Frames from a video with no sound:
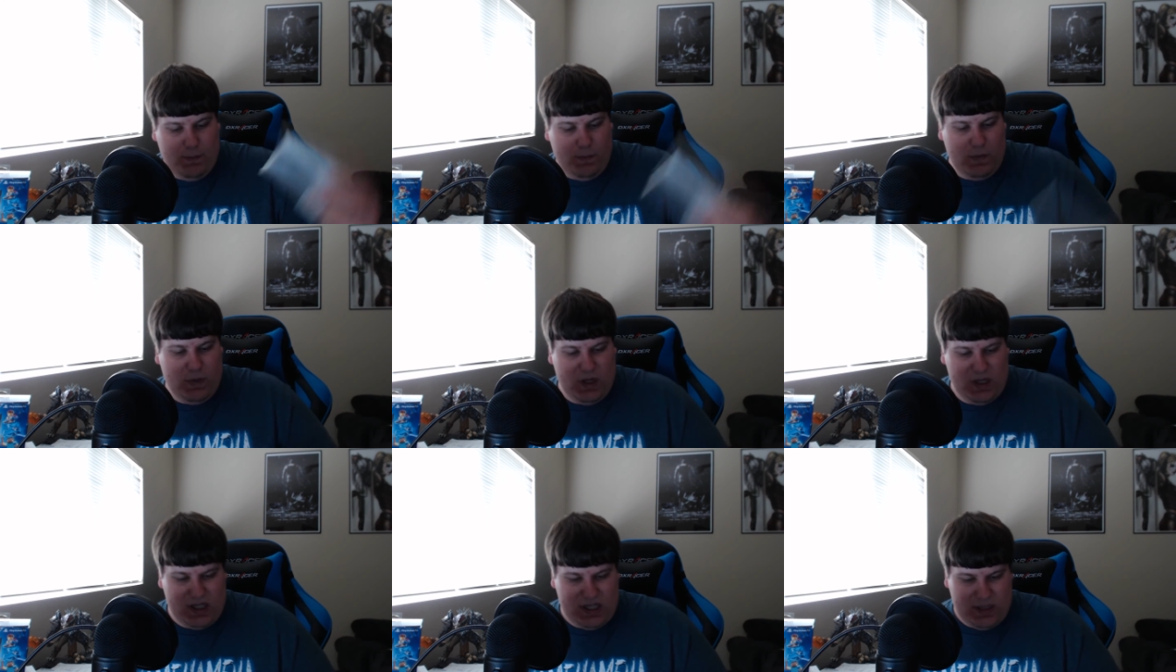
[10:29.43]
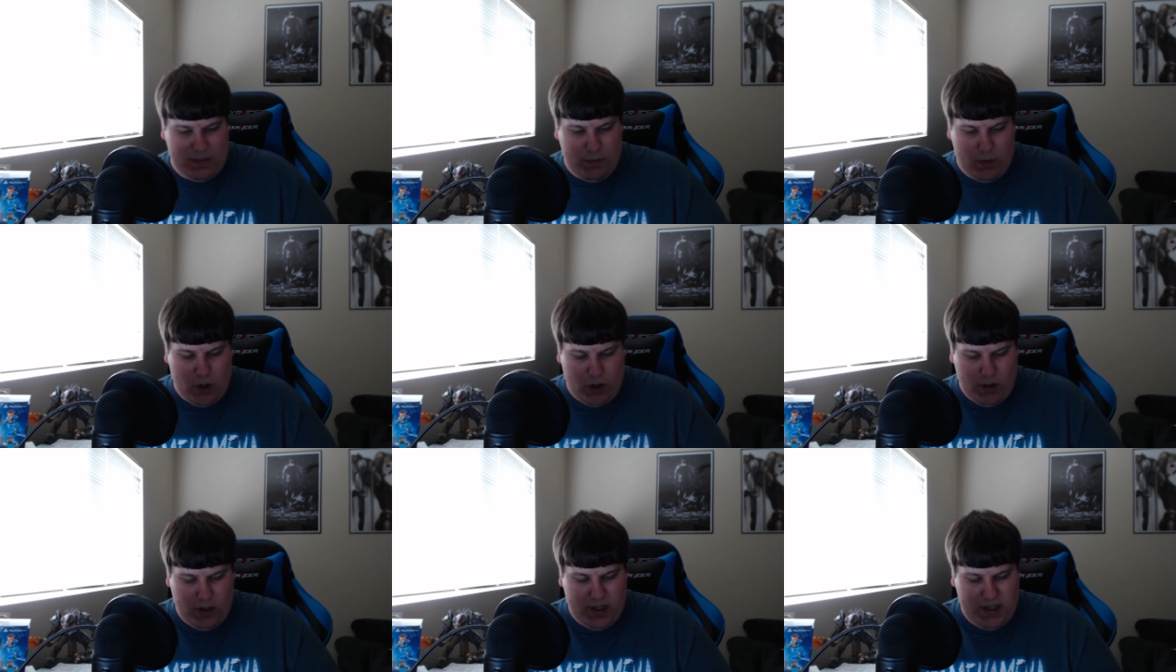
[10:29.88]
the
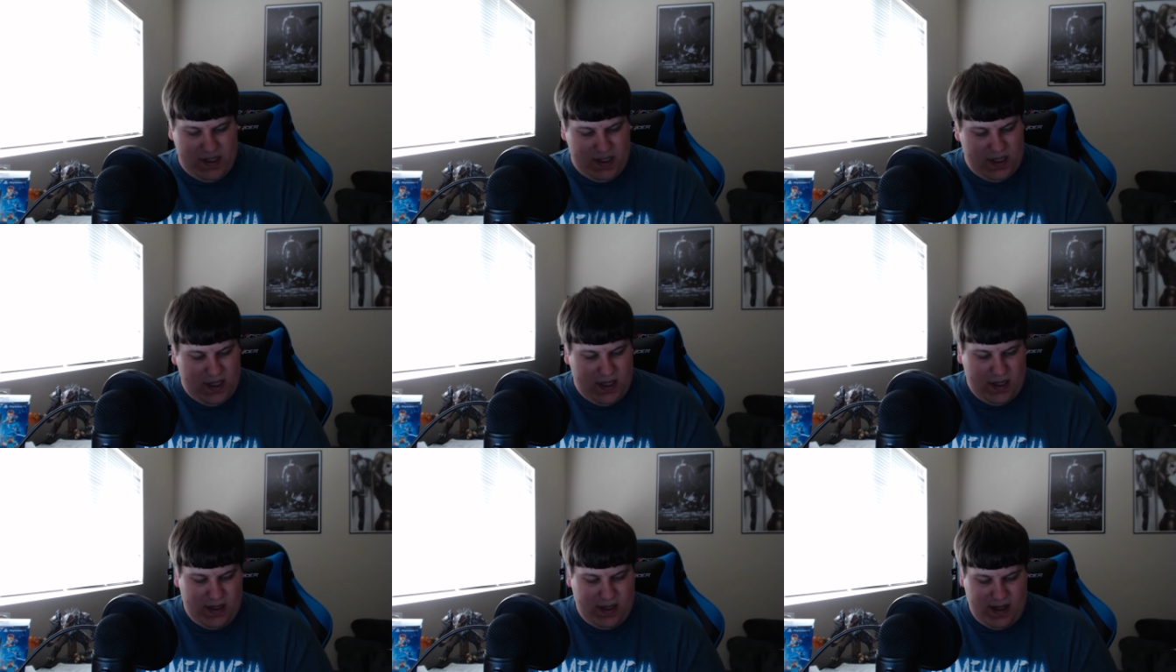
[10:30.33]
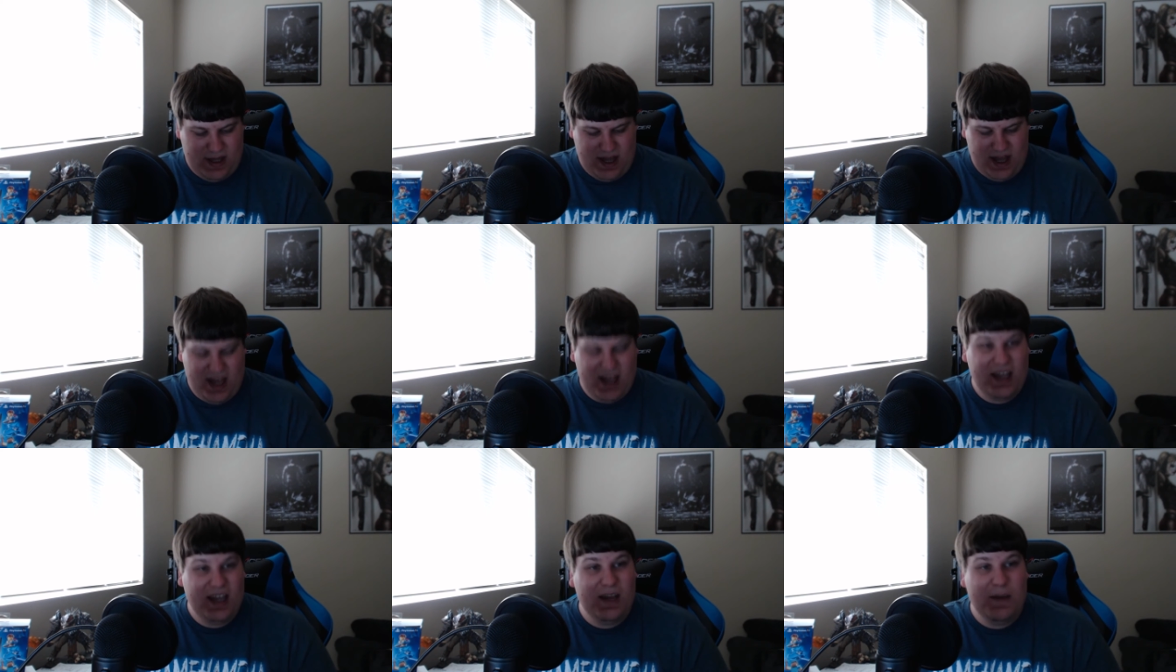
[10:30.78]
smallest
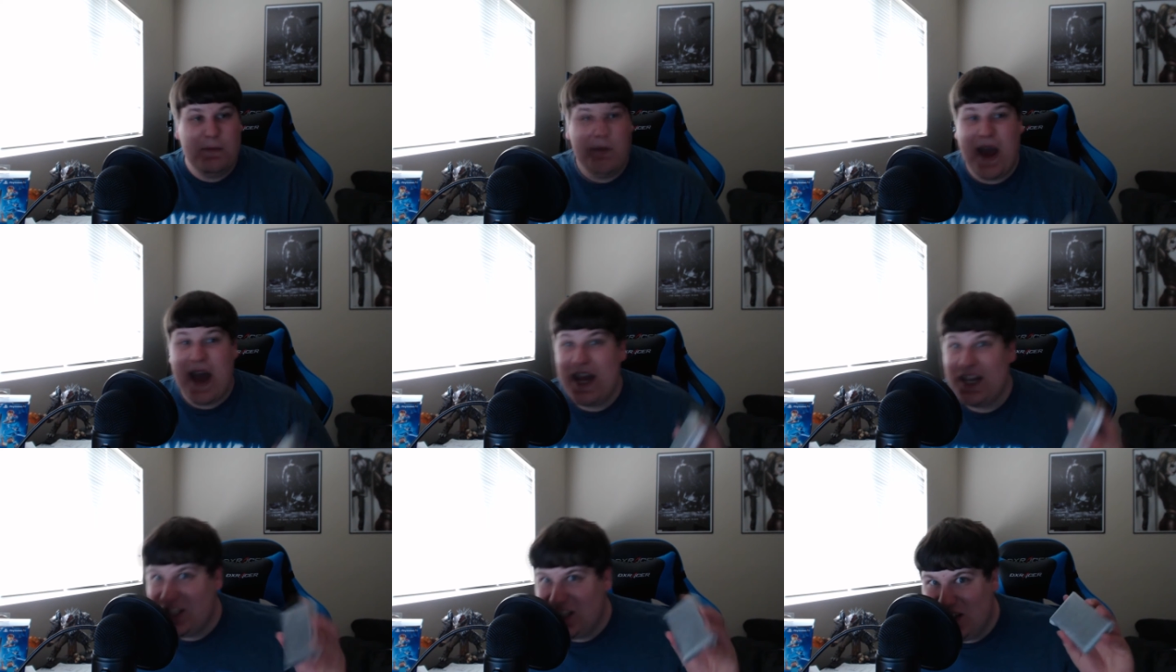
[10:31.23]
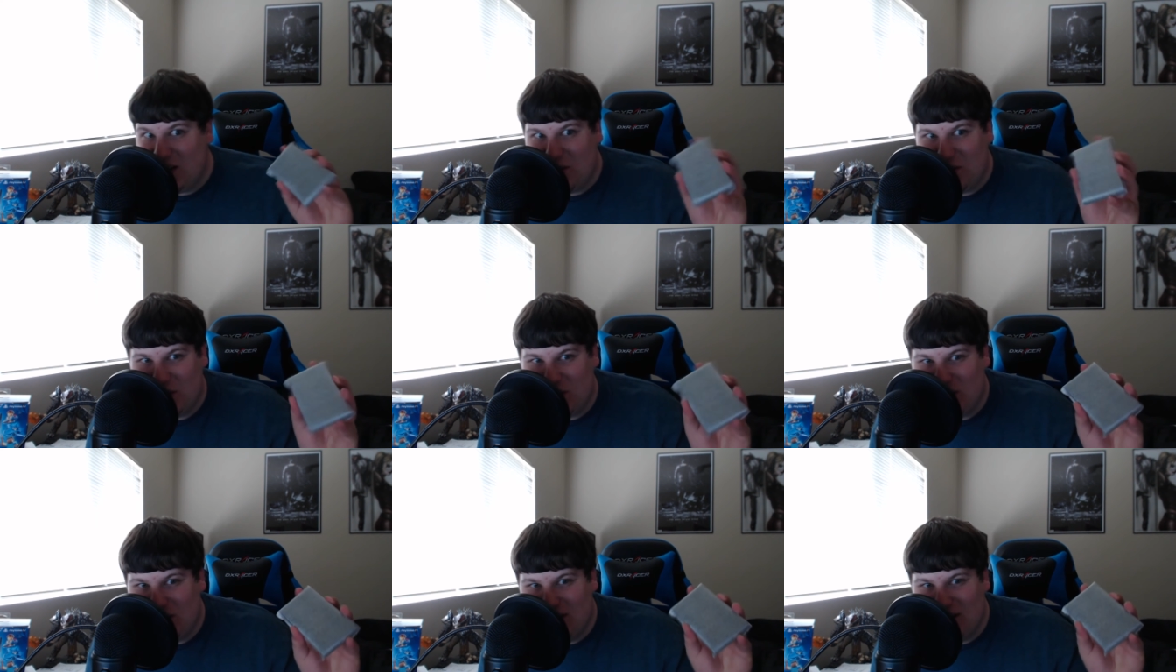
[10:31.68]
thing
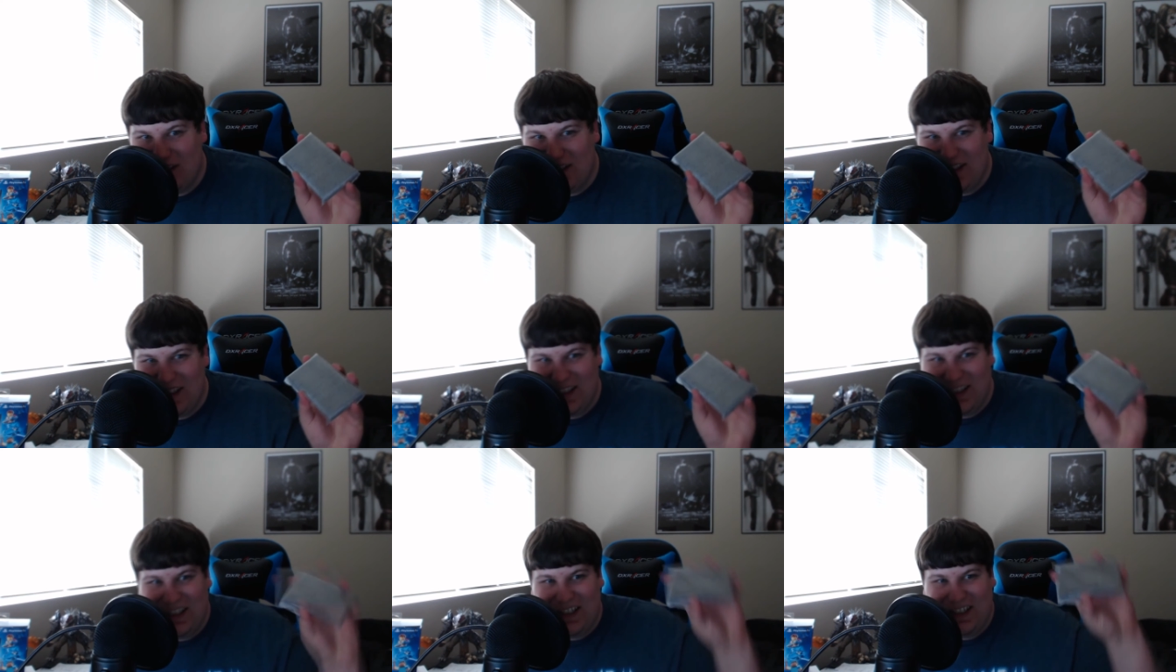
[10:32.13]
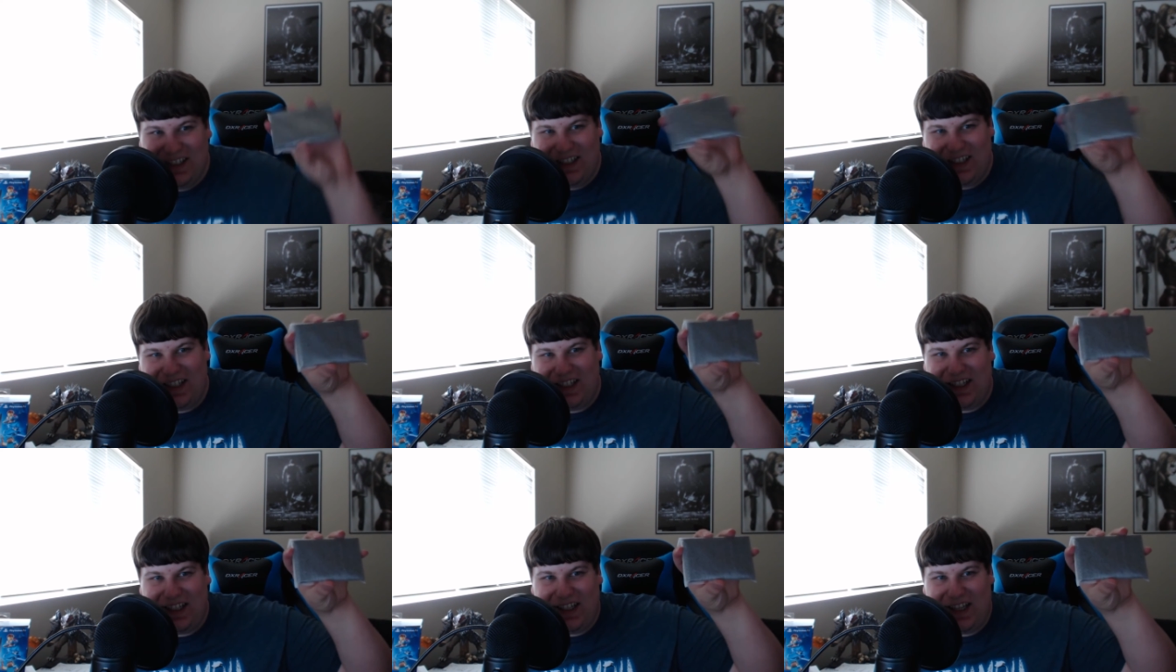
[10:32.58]
imaginable
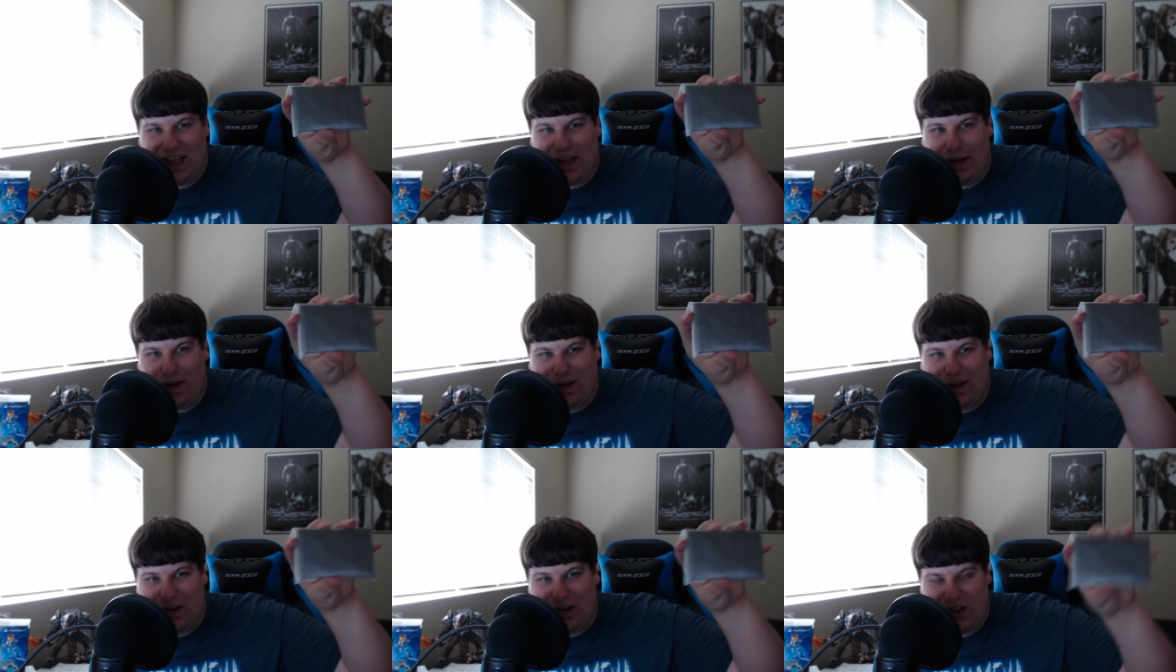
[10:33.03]
here.